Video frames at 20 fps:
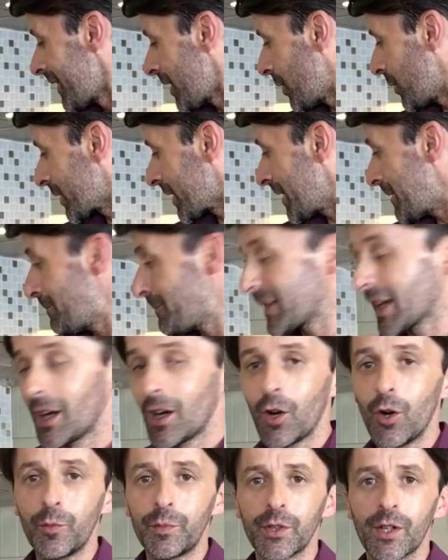Okay,
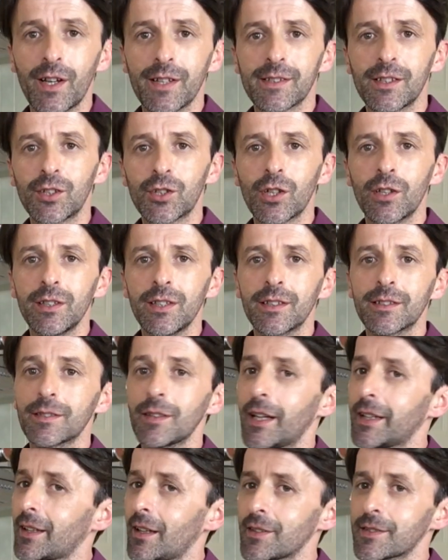hope you guys enjoy it
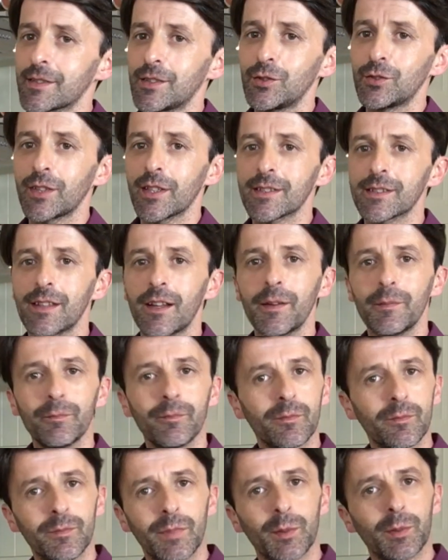and I'll see you next time.
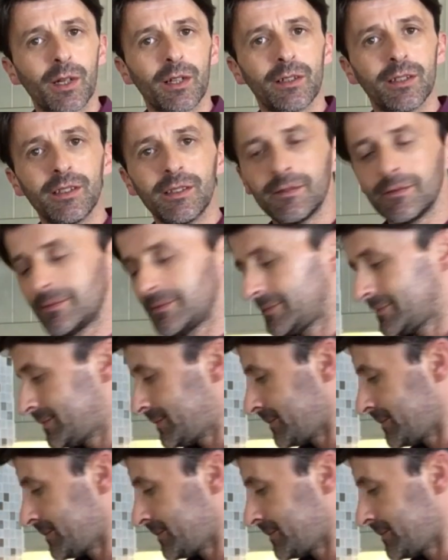Bye bye.